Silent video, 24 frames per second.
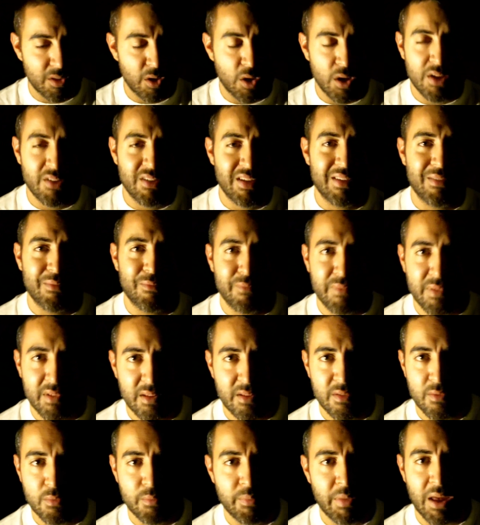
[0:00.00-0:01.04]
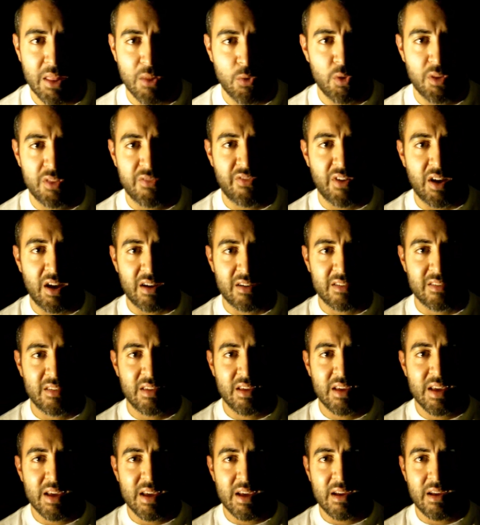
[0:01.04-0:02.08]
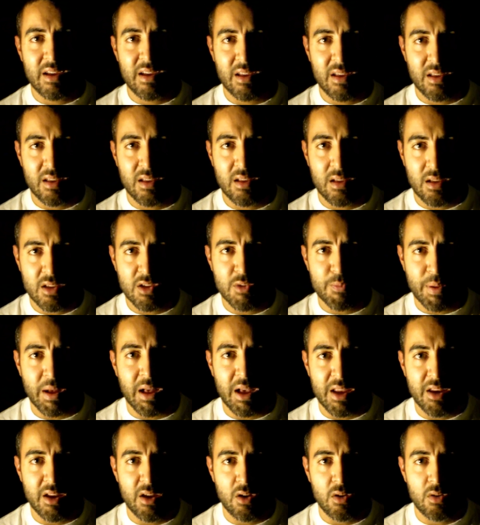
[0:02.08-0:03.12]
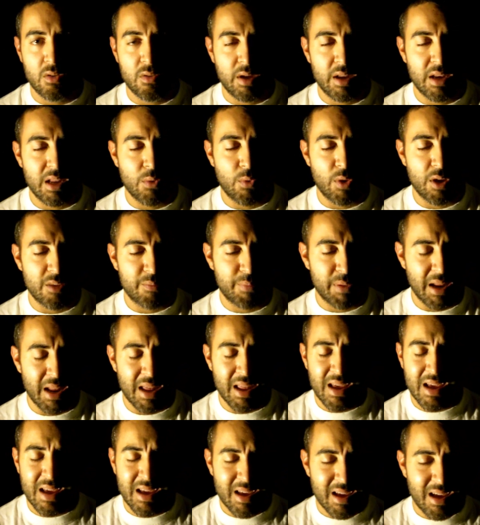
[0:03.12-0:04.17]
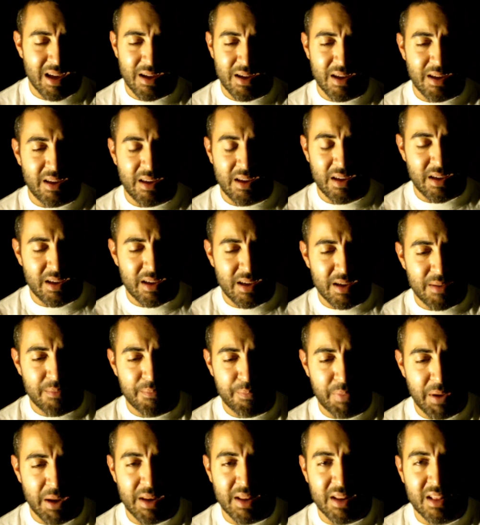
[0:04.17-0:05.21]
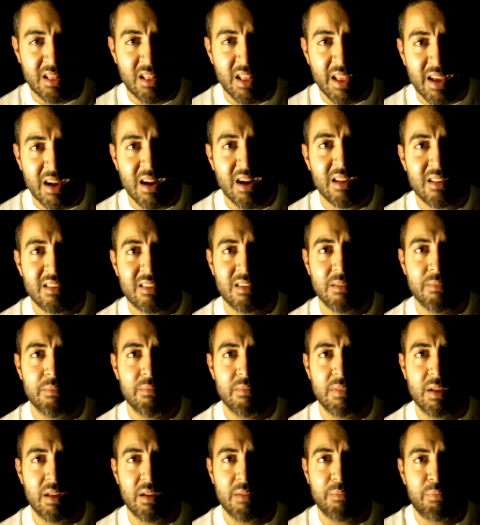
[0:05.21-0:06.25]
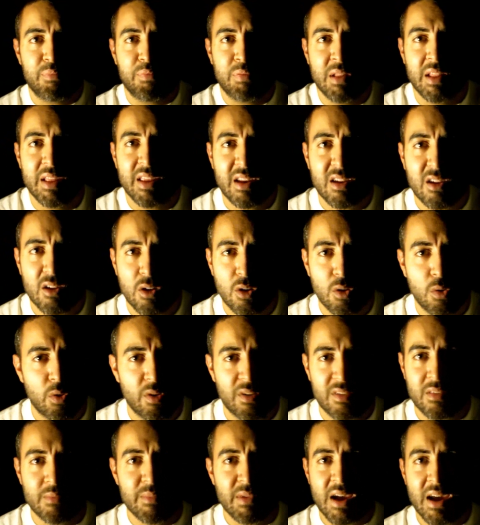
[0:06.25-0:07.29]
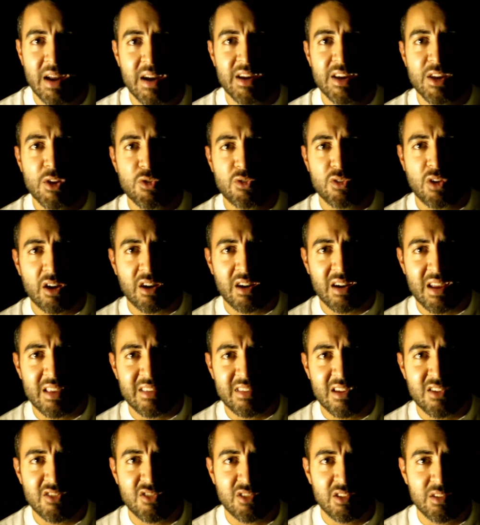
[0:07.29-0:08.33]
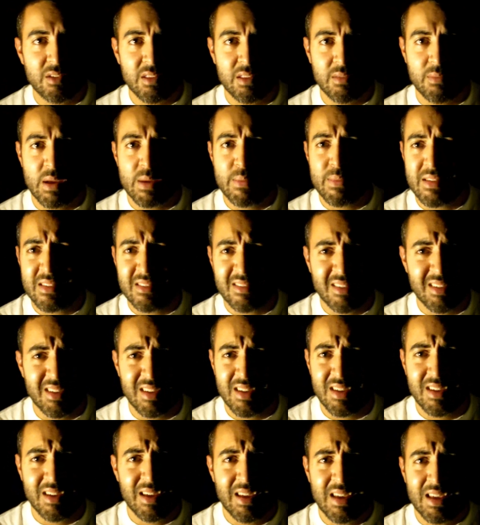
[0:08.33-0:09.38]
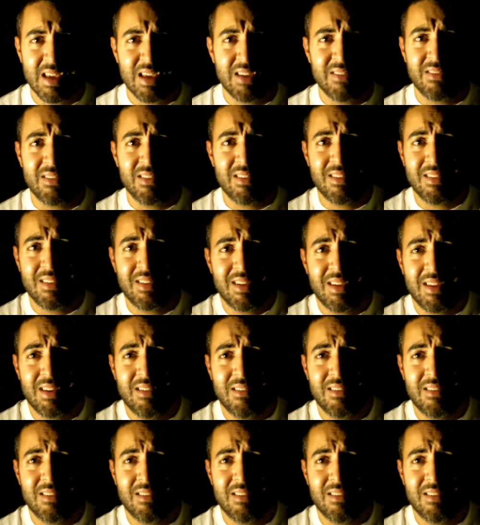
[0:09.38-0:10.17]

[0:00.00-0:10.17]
don't even bother with Fox. You probably know, anyways. Uh, but click on some Politico or some kind of news organization, the BBC, even.